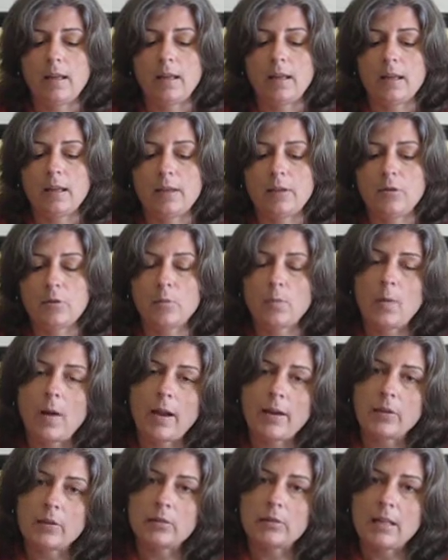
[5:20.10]
in your
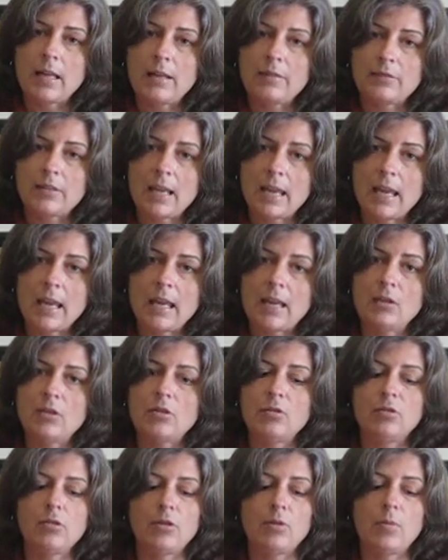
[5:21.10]
right or left hand,
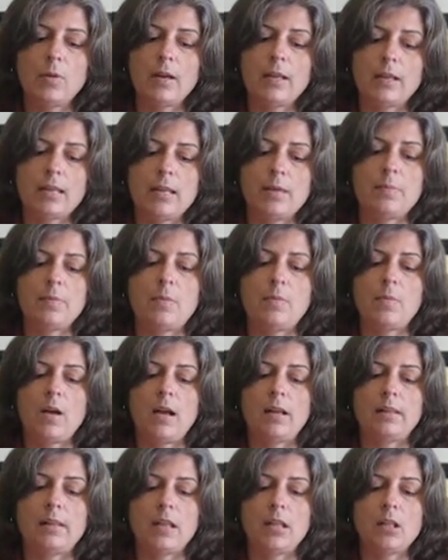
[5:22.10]
you do want to keep in
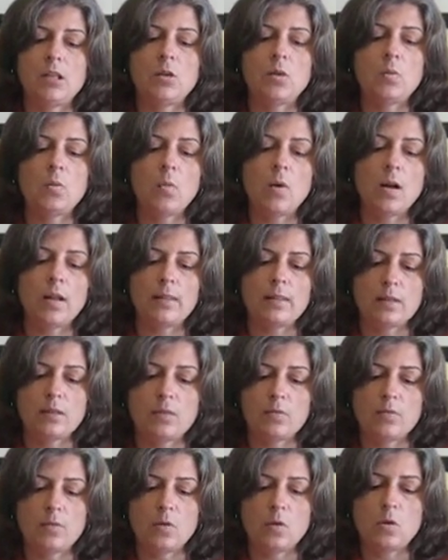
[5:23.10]
mind that you want
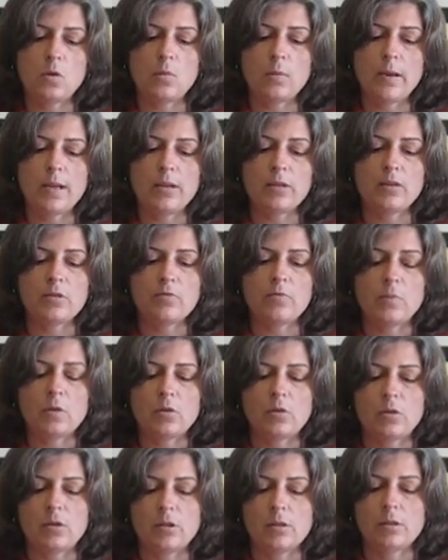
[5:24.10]
this full range of
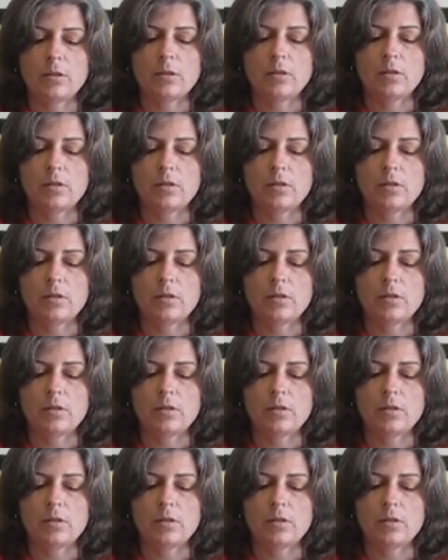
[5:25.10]
motion